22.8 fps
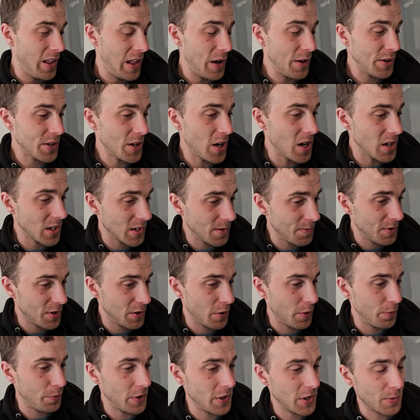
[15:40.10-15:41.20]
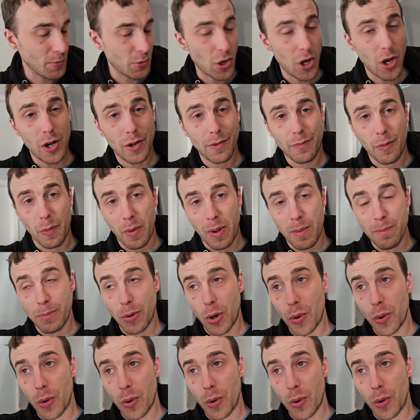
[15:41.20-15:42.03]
That was awesome. So we played some golf, we went